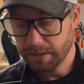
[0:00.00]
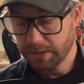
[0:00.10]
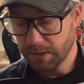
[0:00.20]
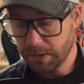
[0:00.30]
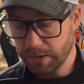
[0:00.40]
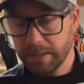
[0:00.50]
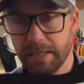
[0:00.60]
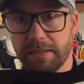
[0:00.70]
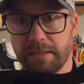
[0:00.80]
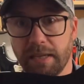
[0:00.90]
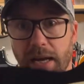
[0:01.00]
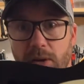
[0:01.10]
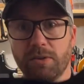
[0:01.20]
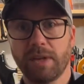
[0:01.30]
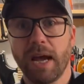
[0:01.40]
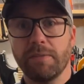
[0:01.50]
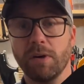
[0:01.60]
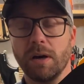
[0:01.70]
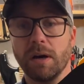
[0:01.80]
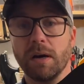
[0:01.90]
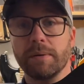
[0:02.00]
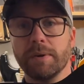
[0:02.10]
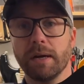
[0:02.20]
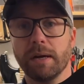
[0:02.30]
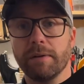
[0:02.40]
So this, I also have a